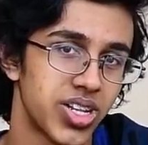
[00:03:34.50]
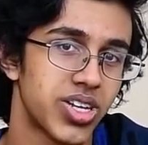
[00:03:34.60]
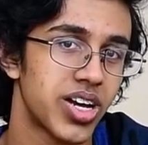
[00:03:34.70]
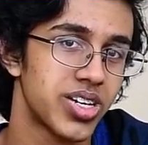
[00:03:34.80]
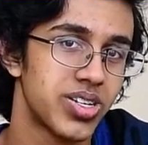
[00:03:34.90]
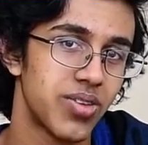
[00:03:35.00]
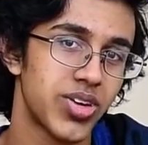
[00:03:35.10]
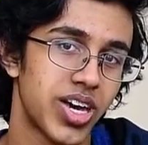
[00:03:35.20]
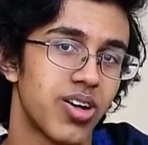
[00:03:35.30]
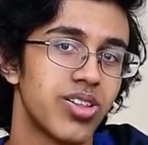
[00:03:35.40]
scientific
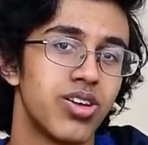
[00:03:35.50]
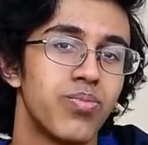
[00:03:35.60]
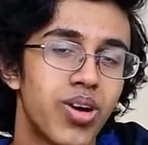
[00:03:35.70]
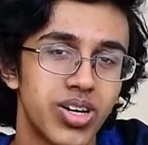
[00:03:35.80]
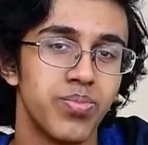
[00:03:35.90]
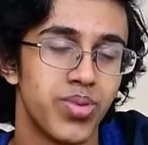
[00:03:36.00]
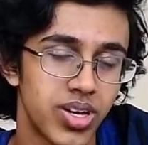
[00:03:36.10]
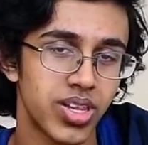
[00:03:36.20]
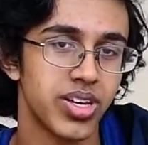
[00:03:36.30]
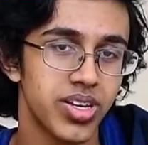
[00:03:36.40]
calculator body,
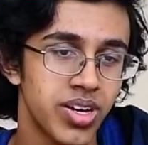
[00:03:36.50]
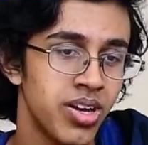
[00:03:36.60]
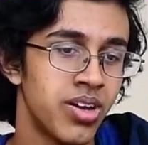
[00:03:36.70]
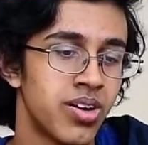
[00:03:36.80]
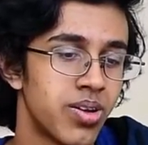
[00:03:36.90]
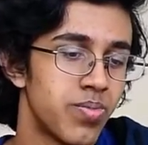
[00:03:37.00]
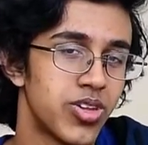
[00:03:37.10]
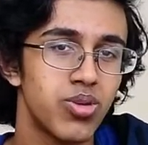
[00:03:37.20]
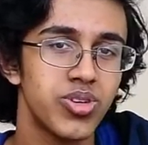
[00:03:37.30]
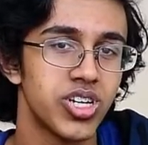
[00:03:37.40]
but, like, it's
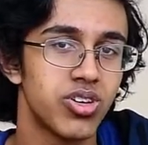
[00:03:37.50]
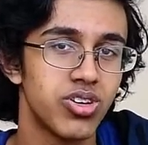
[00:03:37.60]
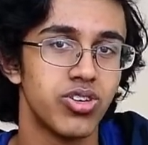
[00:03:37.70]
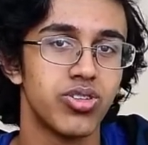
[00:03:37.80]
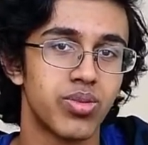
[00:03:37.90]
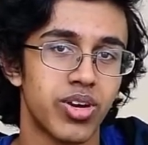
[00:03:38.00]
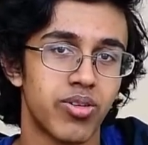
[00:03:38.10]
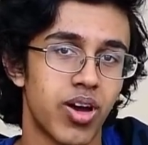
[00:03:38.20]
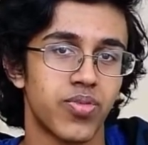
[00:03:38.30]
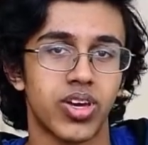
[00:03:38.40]
so much easier to use than my
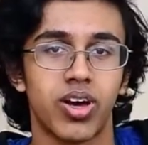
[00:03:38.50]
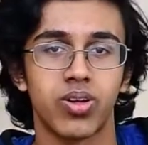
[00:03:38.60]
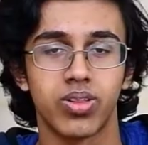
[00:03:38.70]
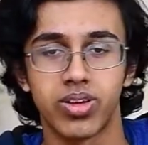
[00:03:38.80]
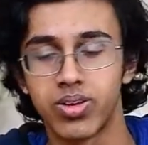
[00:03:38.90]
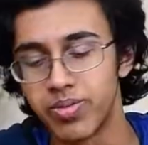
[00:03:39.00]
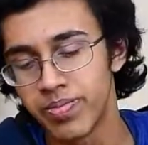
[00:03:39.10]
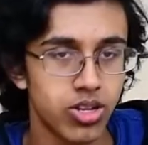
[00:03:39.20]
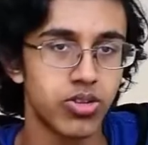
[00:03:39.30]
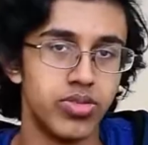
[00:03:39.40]
graphing calculator.
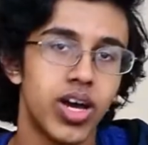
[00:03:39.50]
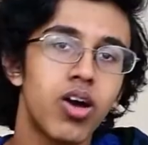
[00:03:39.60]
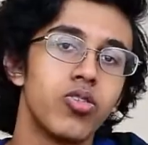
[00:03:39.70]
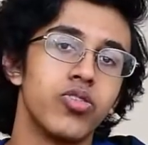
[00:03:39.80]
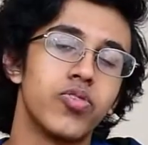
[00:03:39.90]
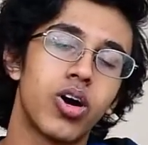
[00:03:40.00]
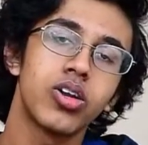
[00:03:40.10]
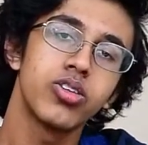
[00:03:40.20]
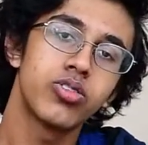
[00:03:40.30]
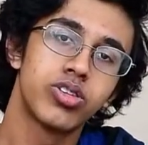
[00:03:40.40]
So now you've
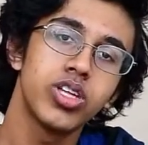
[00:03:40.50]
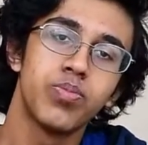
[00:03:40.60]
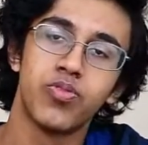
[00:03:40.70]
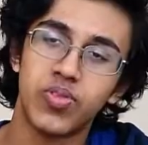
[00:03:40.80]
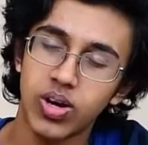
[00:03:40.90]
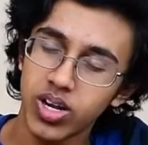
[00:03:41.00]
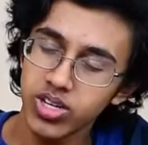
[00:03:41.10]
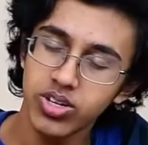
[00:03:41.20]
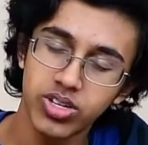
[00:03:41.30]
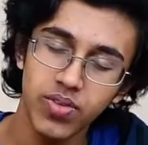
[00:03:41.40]
gotten your sleep, you've gotten
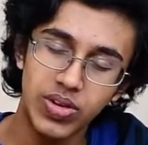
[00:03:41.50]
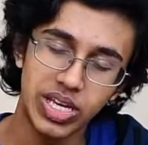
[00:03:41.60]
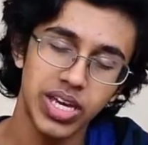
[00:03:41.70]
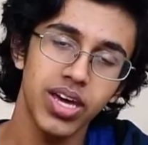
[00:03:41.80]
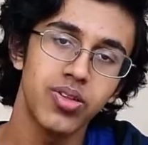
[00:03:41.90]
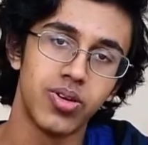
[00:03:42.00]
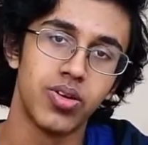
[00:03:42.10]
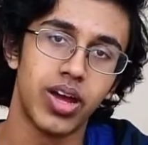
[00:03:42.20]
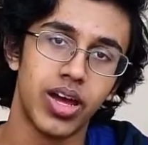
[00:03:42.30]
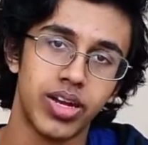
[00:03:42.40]
your stuff together,
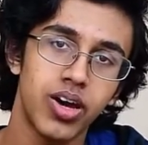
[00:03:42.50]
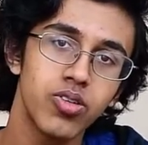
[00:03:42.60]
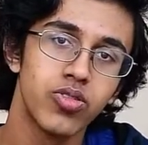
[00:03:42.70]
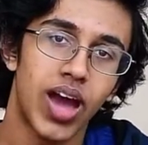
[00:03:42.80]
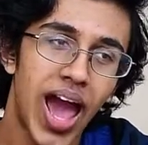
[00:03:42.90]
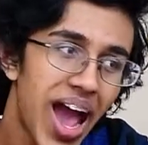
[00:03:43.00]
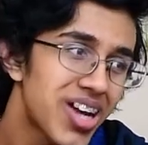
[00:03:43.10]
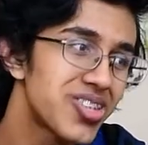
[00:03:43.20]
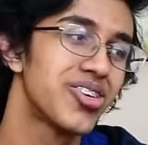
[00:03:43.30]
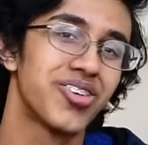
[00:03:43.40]
and now you
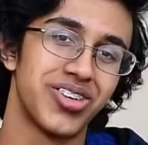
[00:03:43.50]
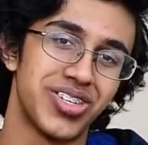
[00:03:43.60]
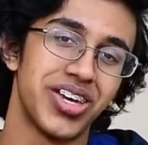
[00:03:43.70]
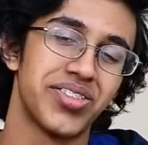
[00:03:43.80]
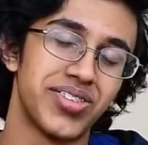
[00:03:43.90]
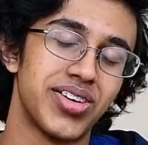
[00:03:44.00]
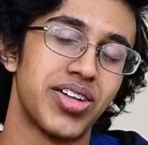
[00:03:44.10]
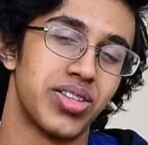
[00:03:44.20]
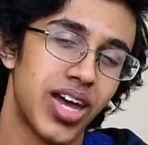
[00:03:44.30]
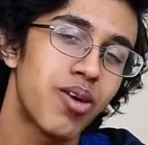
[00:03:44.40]
actually are going to take the
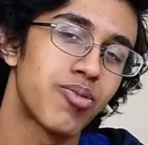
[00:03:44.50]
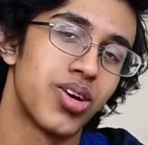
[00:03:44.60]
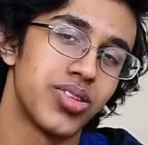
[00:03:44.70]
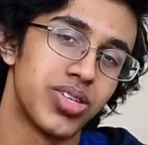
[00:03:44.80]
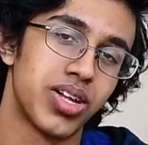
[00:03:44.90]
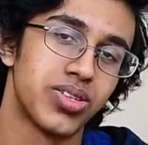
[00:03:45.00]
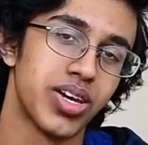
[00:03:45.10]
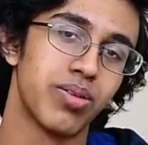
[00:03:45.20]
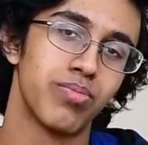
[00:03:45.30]
test. Now we're on the test taking